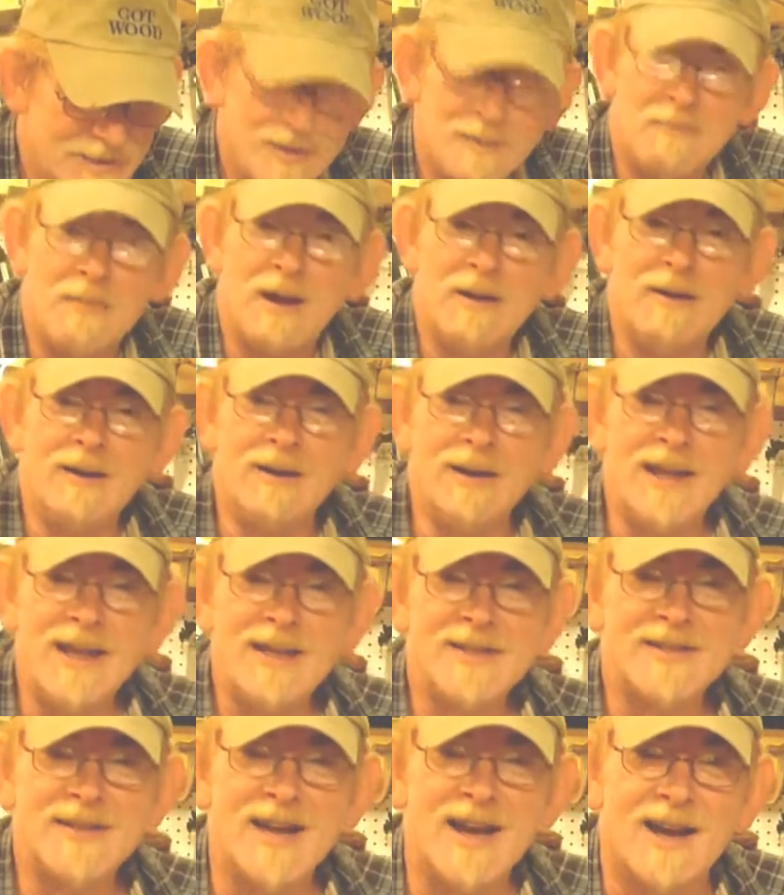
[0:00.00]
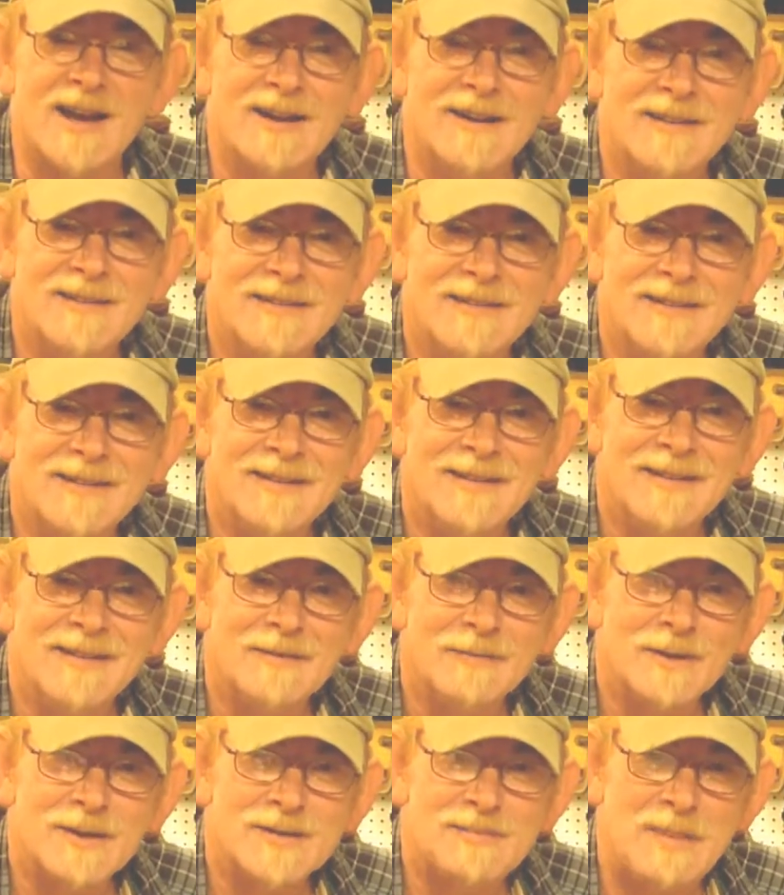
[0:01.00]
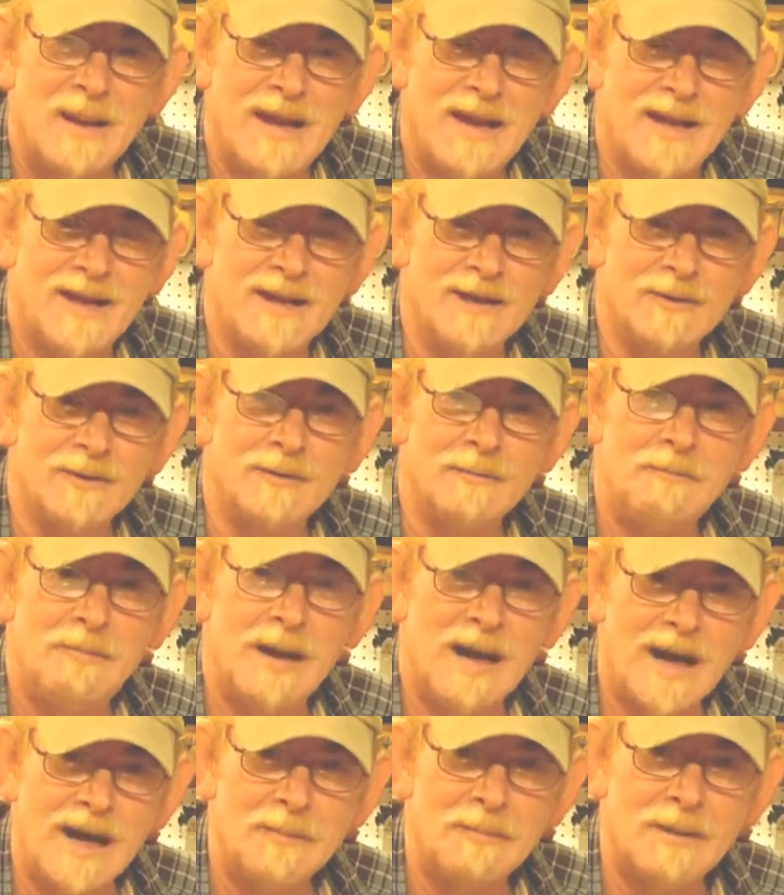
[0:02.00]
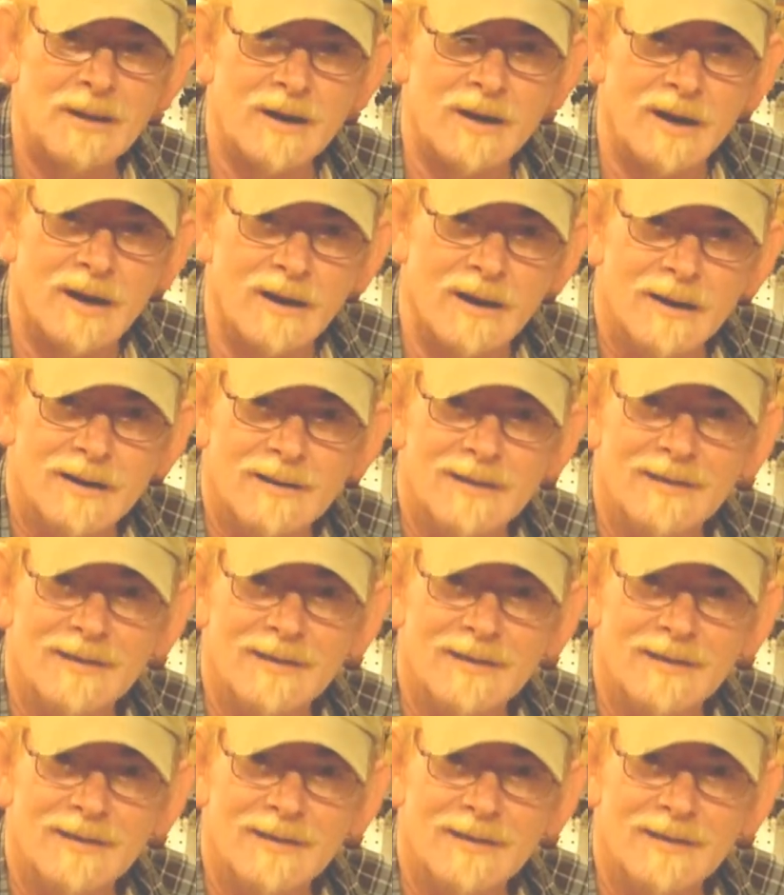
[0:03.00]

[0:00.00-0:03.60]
The Mona Lisa was painted on poplar.